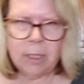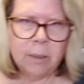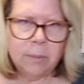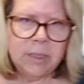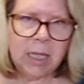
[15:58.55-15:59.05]

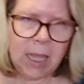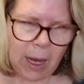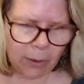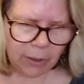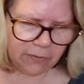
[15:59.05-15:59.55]
comes to
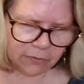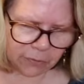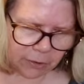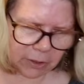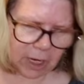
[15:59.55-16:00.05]
caring for
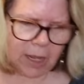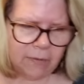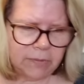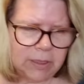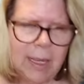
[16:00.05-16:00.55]
your
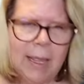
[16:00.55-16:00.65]
knives,